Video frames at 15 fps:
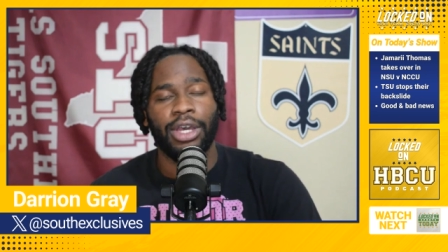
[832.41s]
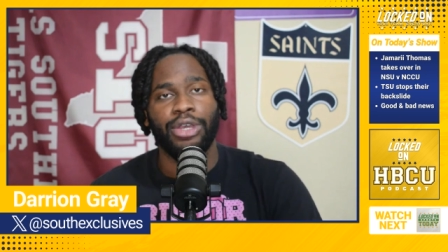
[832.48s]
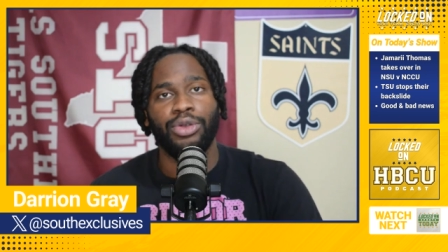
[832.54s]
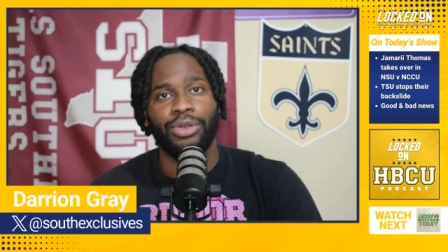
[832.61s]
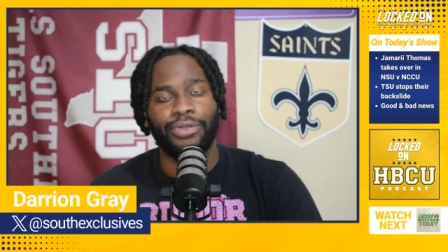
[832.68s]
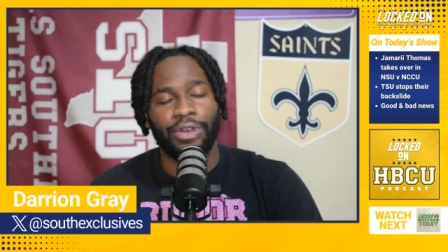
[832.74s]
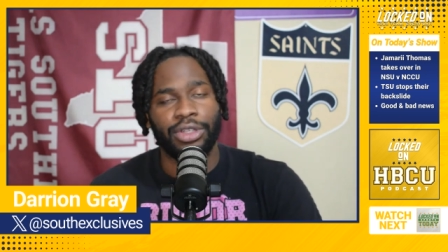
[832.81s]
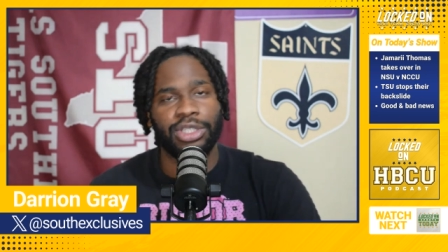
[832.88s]

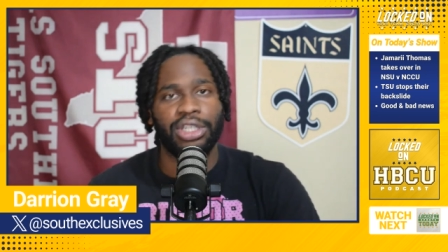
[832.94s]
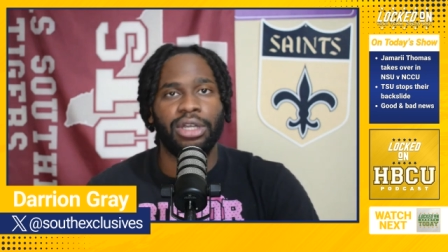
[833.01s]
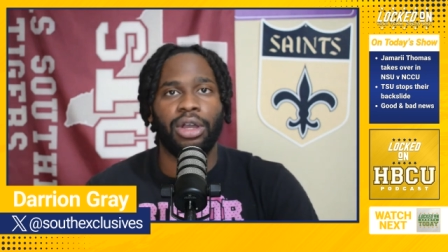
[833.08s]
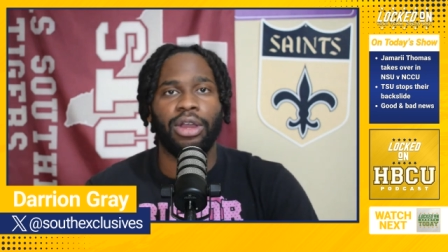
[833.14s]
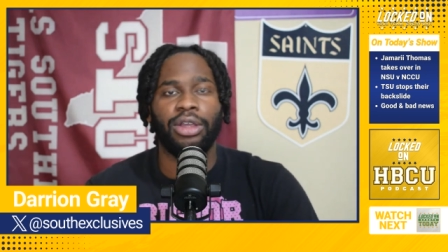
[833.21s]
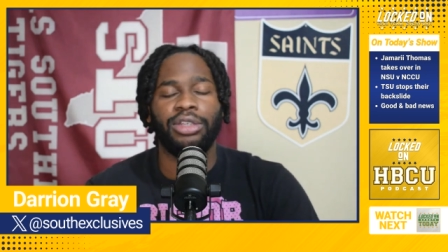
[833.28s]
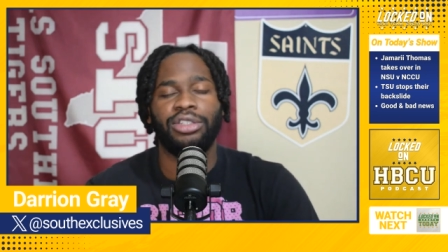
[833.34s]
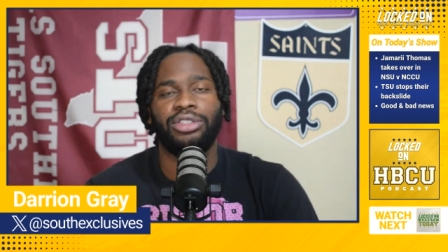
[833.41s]
University of
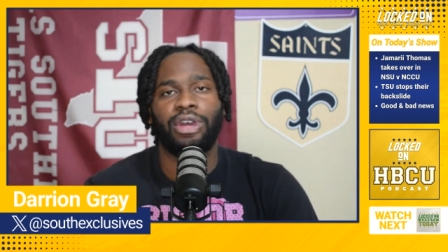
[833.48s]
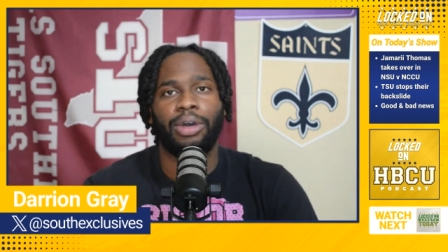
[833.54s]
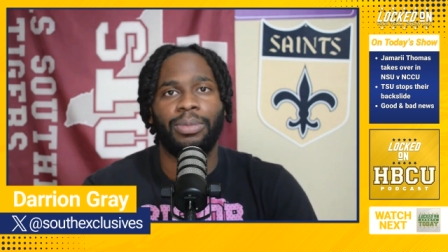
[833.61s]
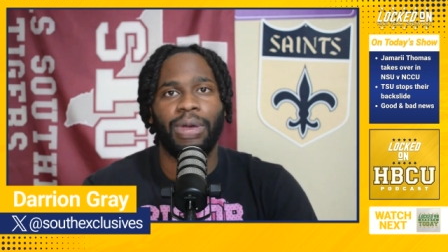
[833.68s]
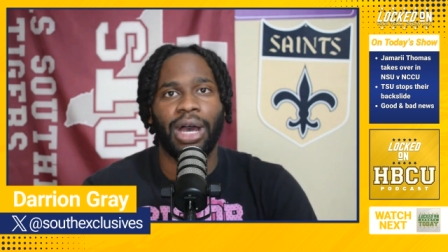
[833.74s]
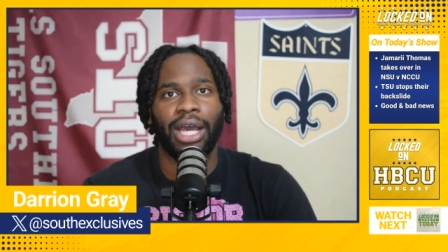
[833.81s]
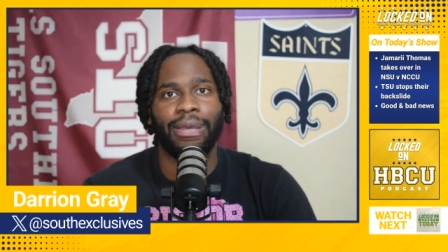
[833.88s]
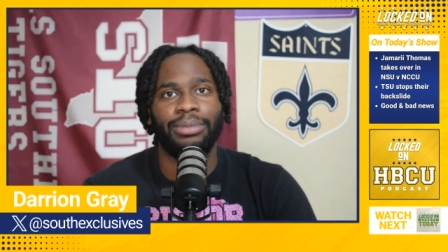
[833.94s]
Arkansas
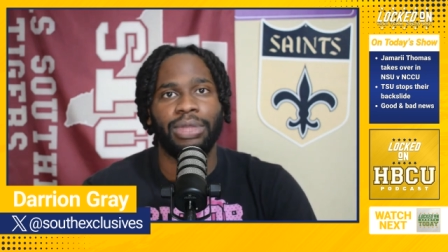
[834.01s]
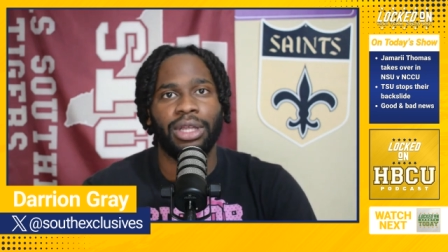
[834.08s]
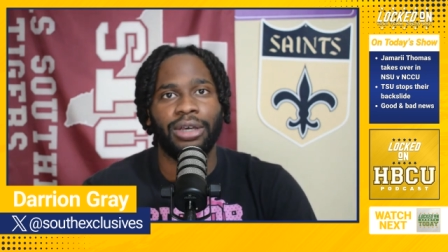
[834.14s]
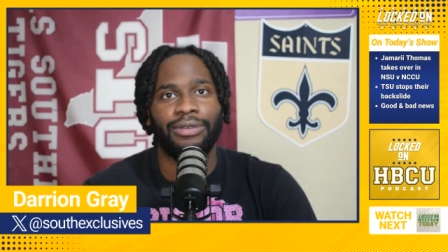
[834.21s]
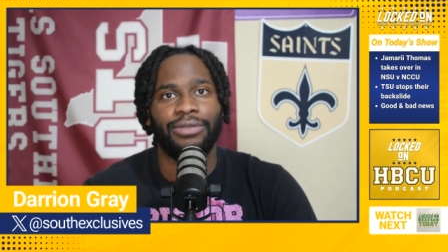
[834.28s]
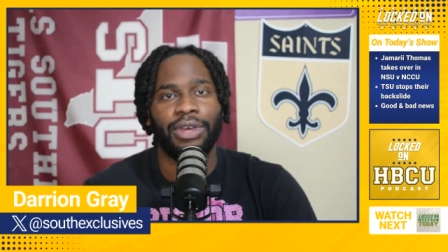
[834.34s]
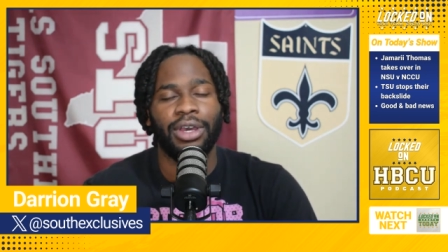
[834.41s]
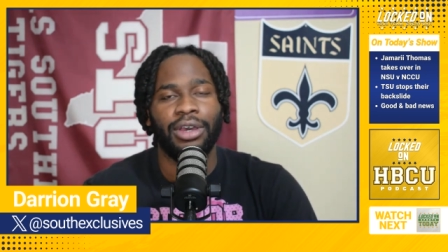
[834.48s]
Pine Bluff,